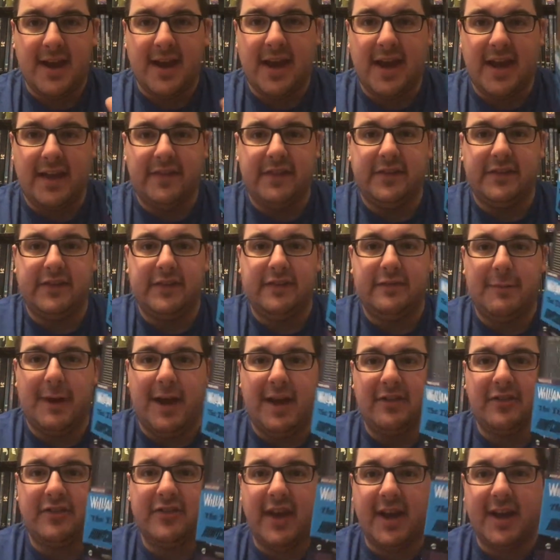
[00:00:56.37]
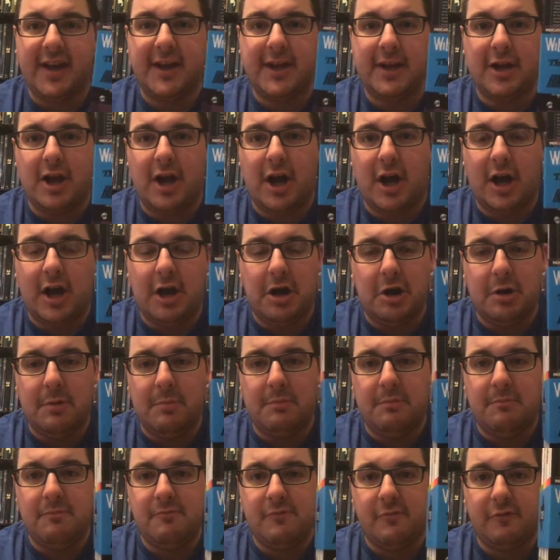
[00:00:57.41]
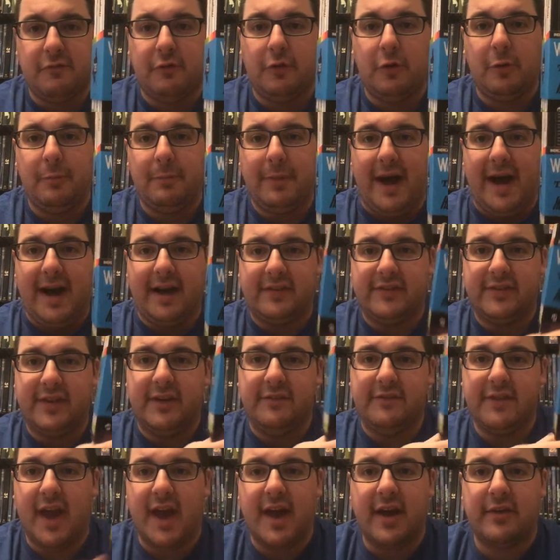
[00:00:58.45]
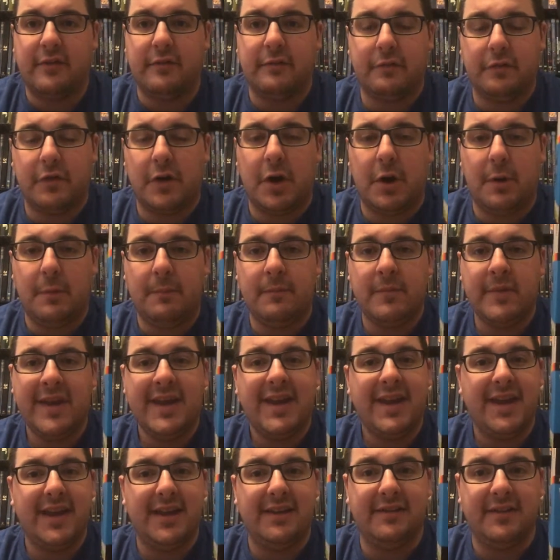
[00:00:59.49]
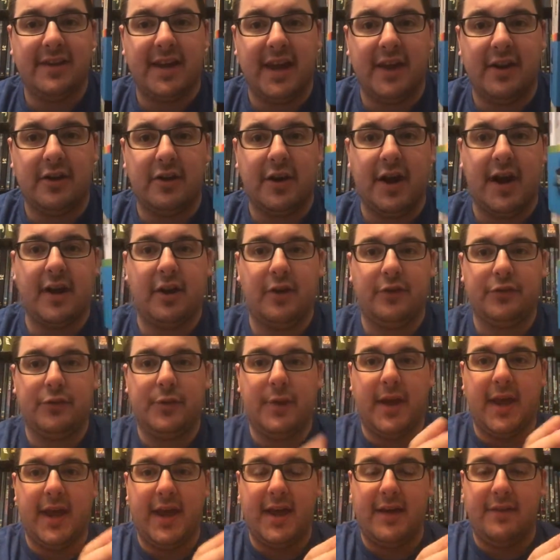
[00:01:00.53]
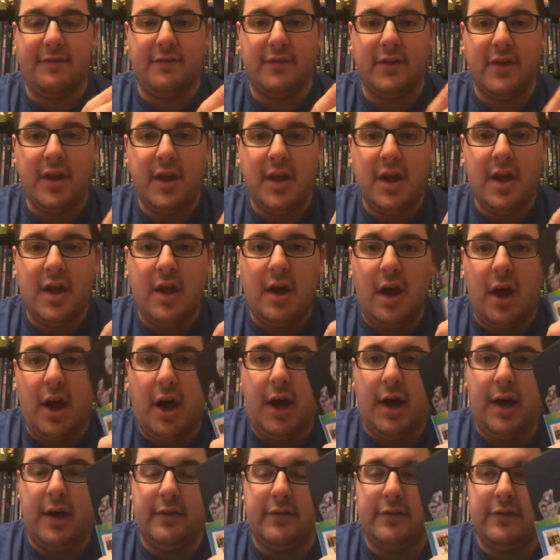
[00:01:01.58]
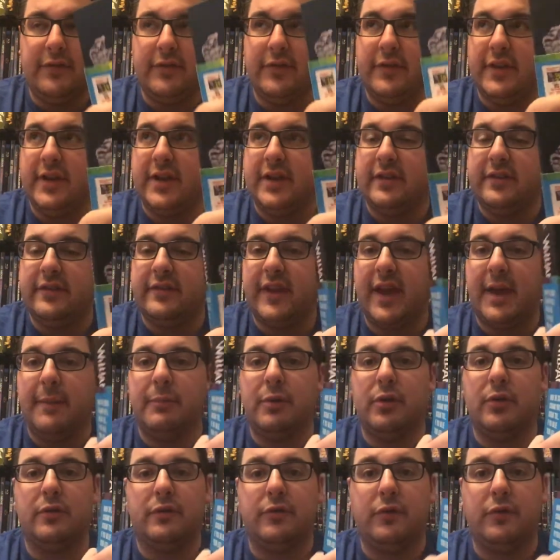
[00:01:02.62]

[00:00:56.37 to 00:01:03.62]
And this is my second full box I've gotten from Indicator. I also have the Samuel